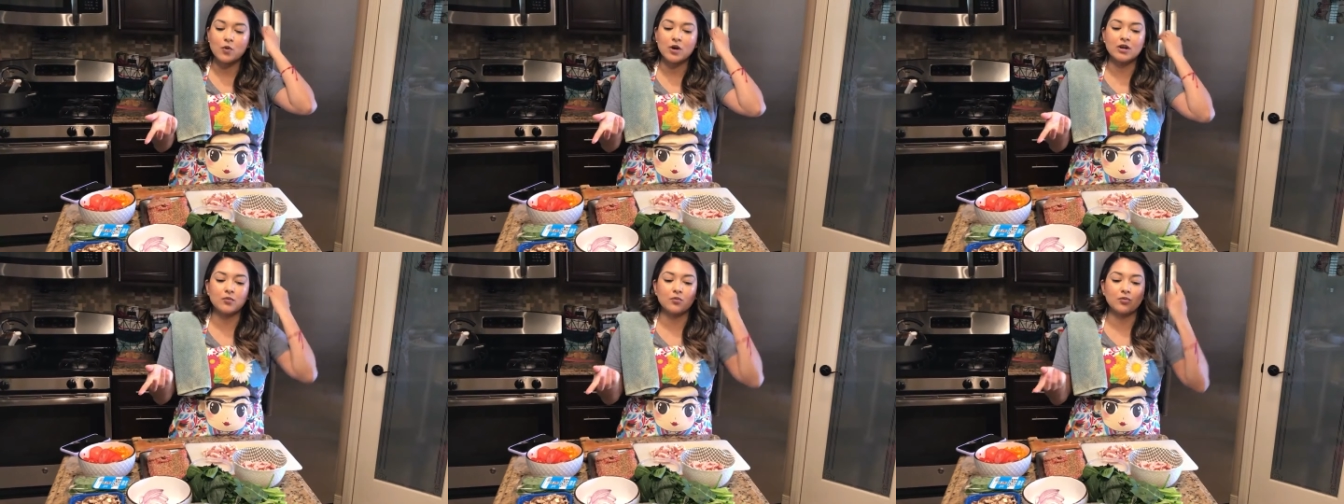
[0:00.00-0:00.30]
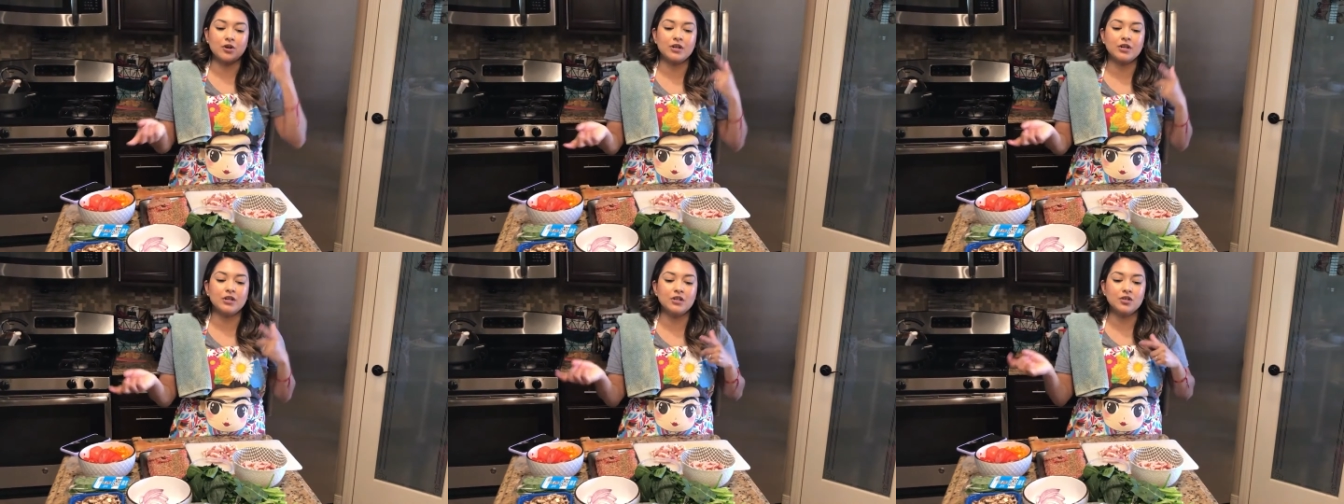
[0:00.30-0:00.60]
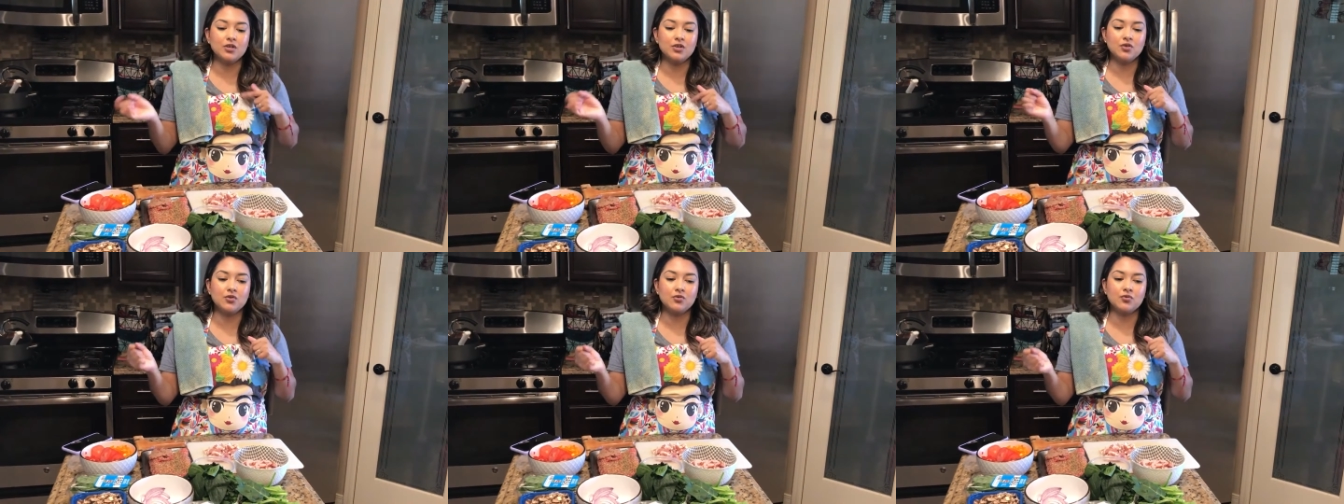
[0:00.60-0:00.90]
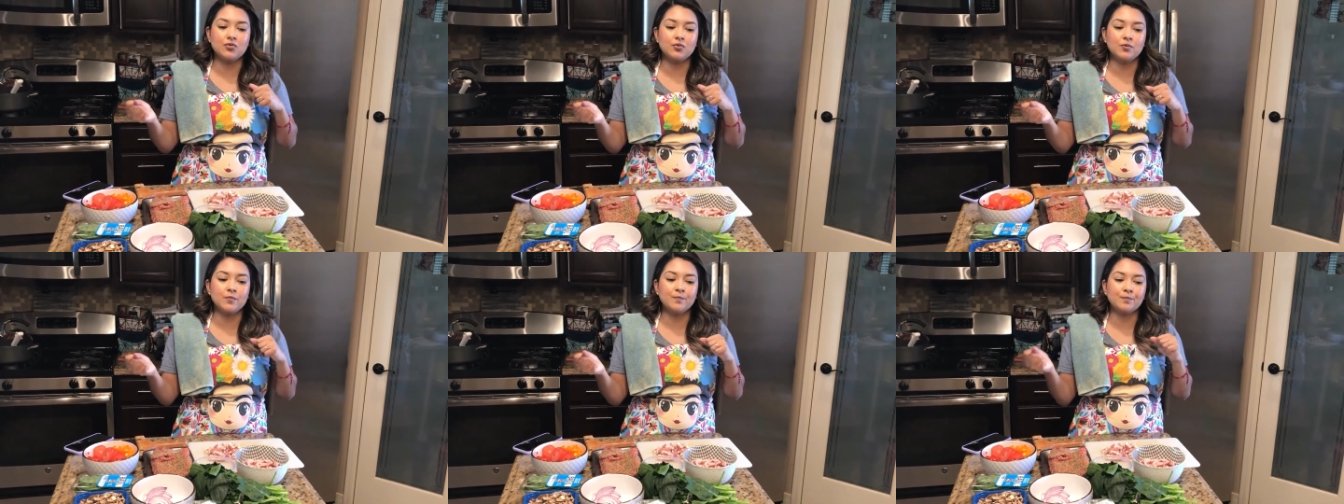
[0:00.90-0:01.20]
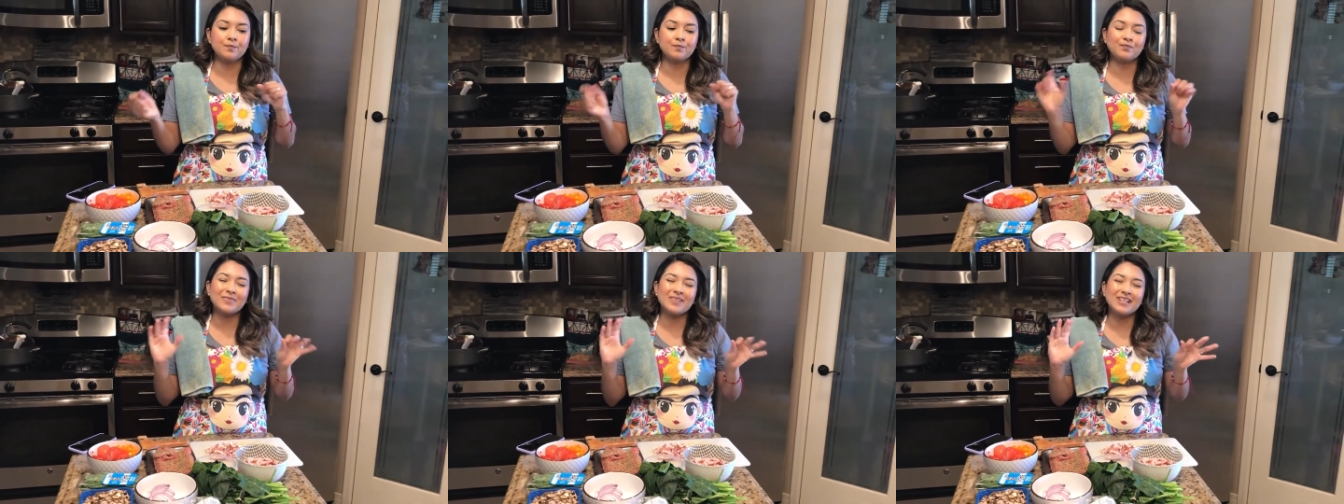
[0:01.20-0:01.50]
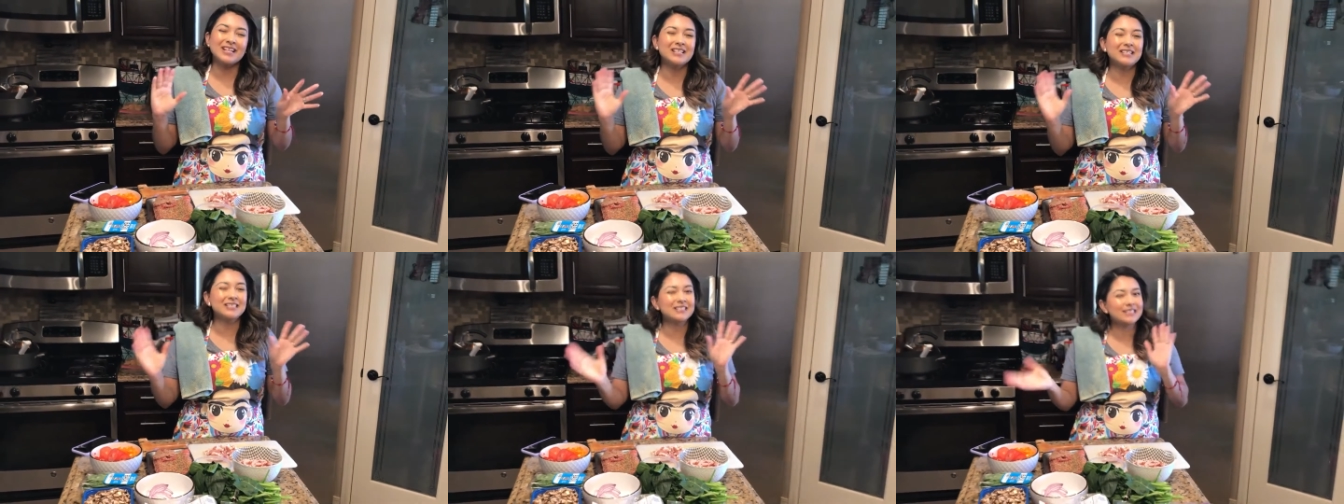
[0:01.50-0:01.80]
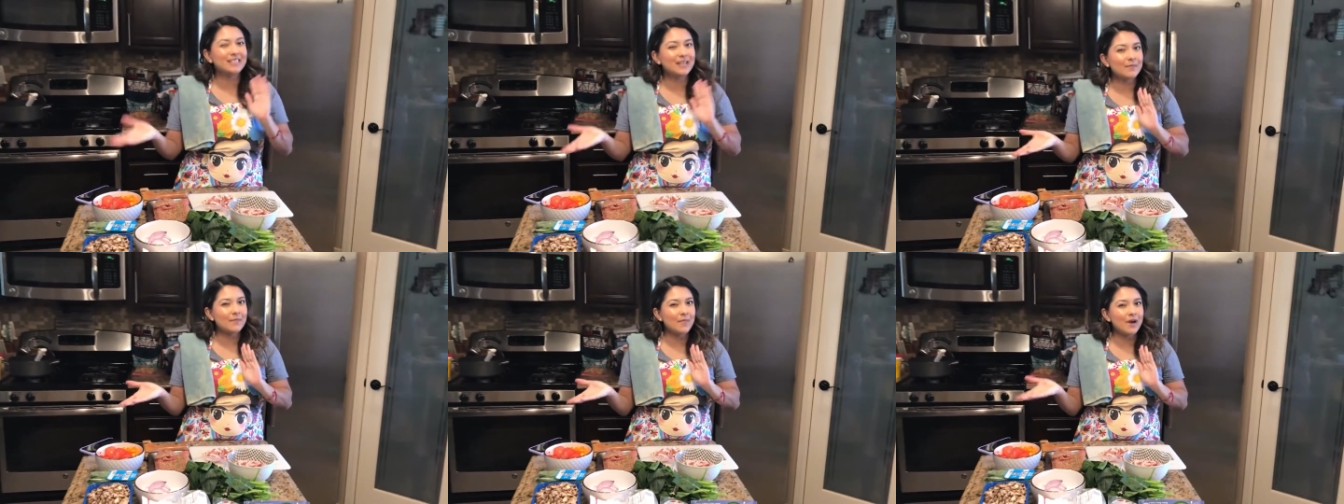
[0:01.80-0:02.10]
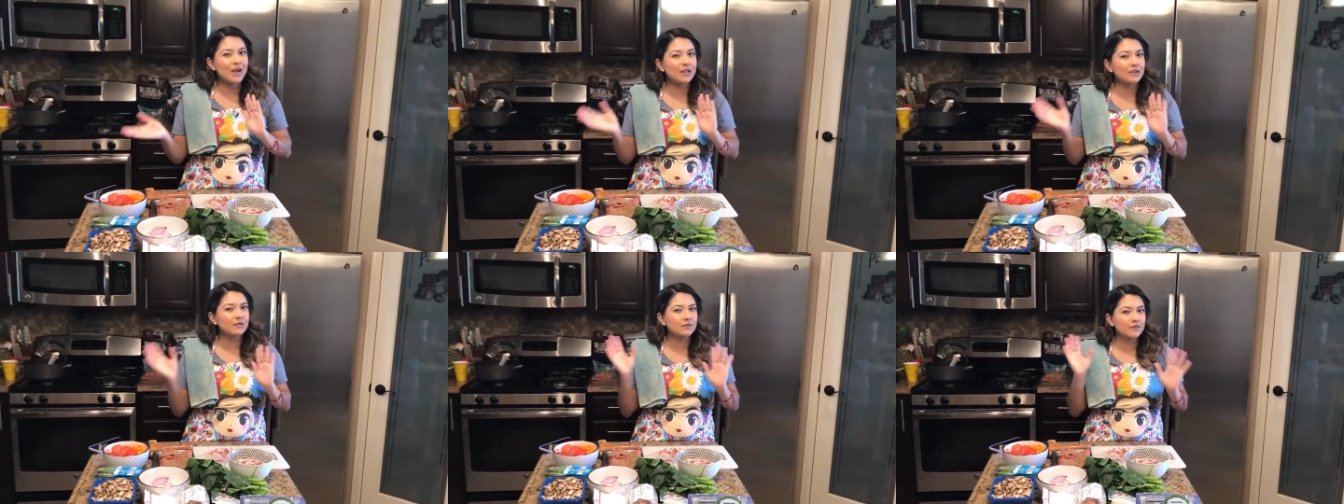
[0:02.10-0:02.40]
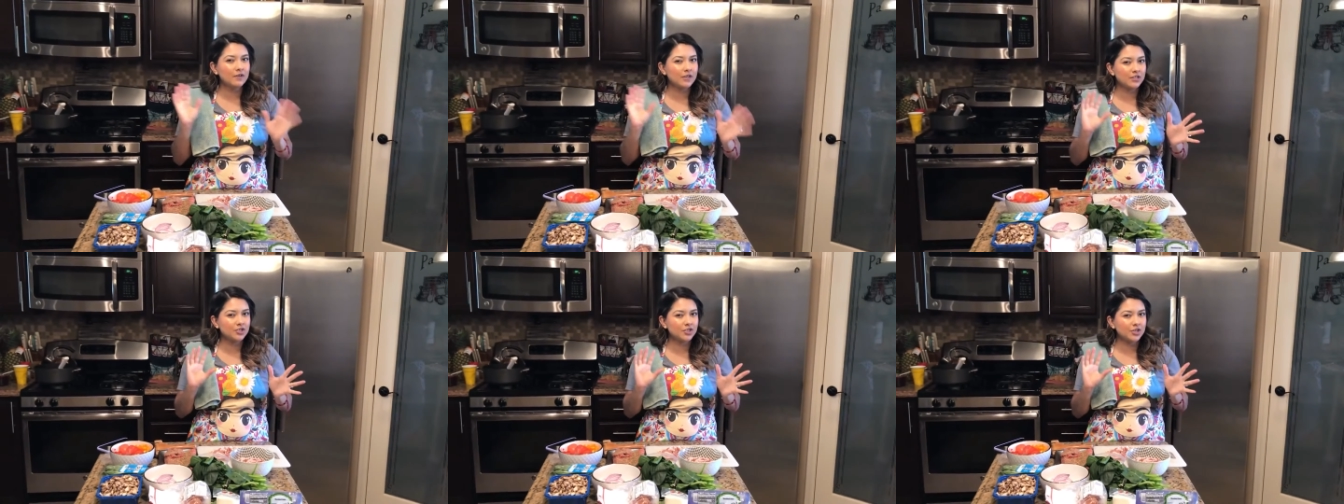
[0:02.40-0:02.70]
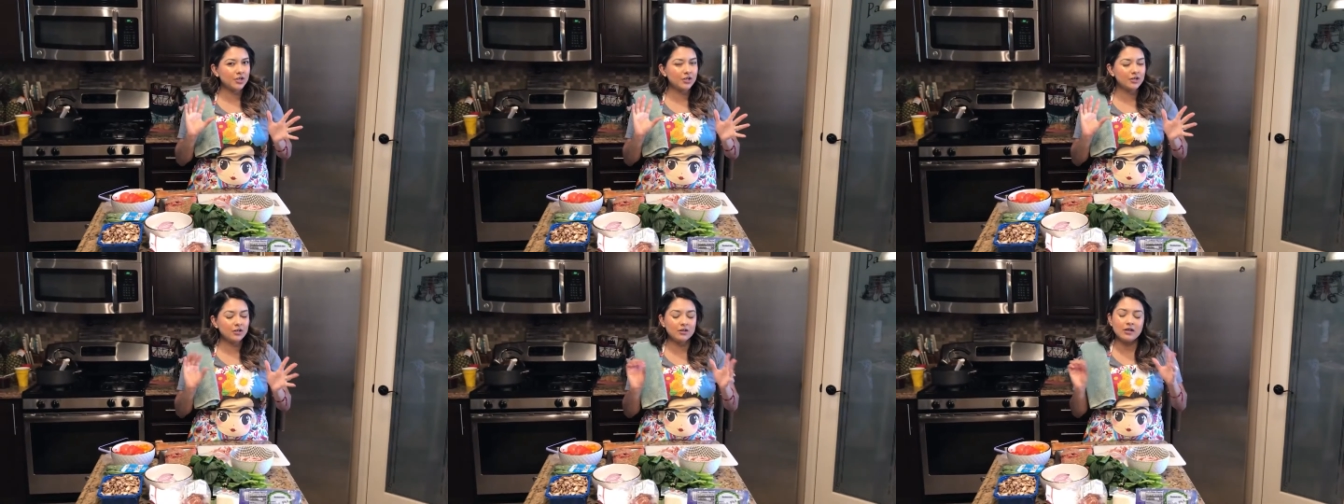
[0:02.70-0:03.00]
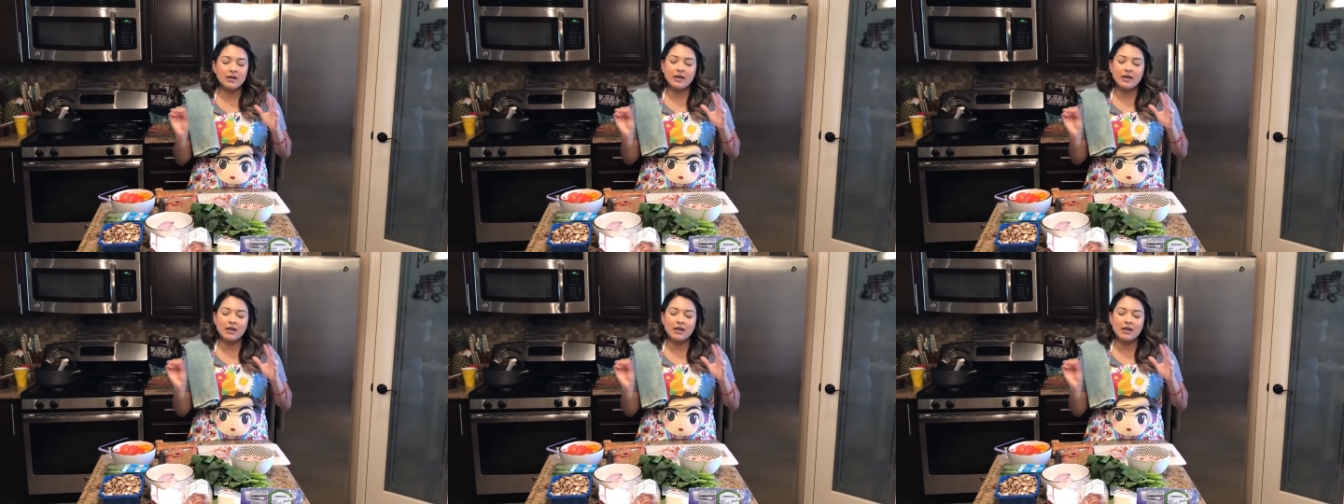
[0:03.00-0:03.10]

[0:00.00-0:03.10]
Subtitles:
one, we're gonna do a semi-veggie,